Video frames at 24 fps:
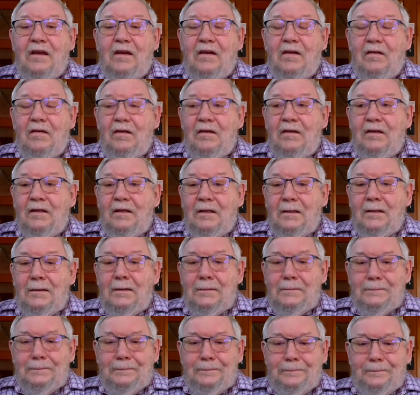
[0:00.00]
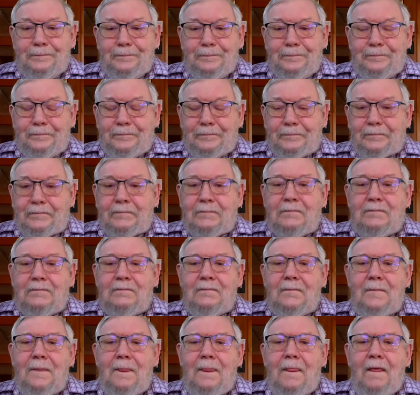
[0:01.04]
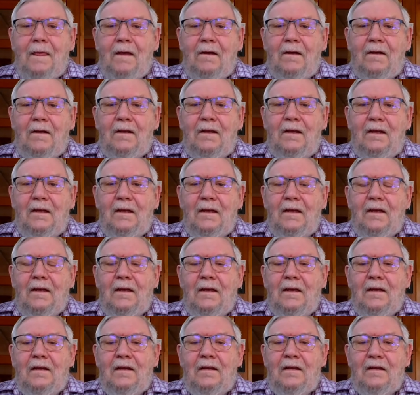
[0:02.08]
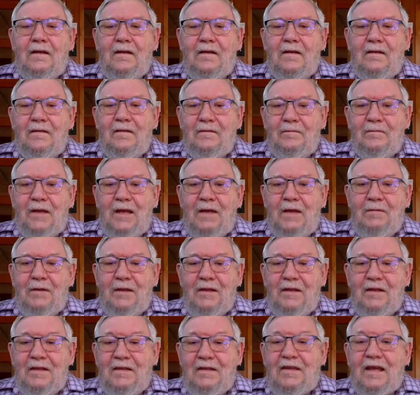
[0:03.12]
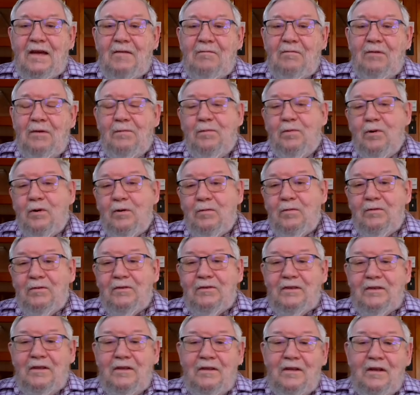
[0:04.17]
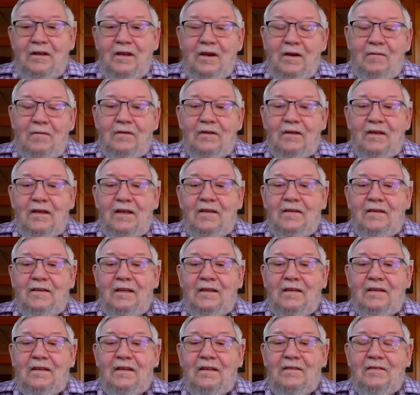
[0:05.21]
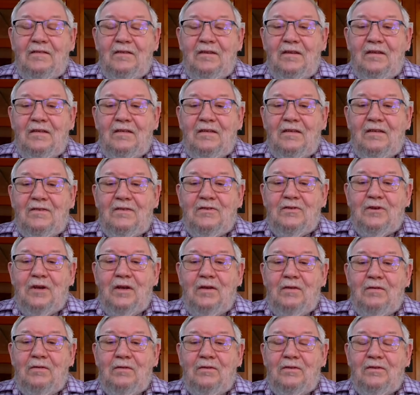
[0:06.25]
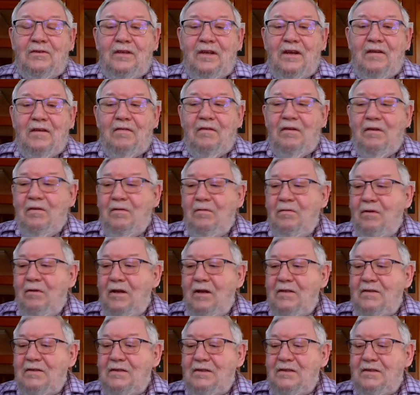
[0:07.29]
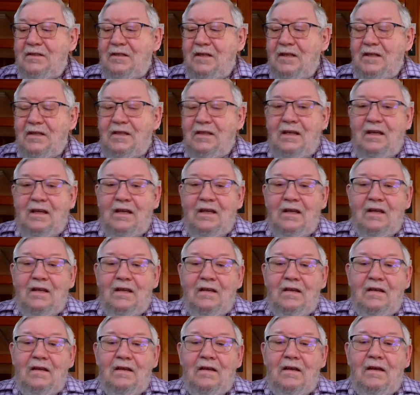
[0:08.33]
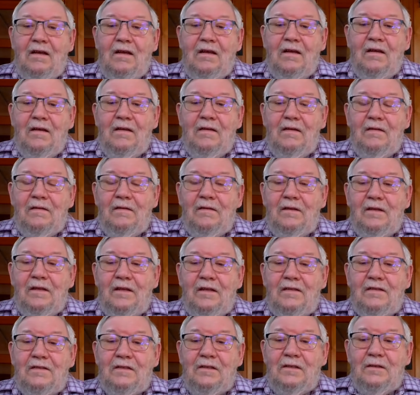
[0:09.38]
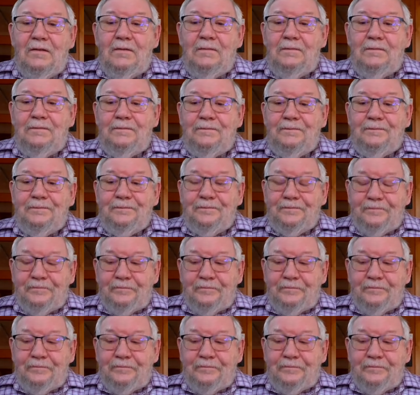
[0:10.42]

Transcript: there. Uh, uh, uh, maybe that report was in there. I think the the, the general scenario was is that uh, that um,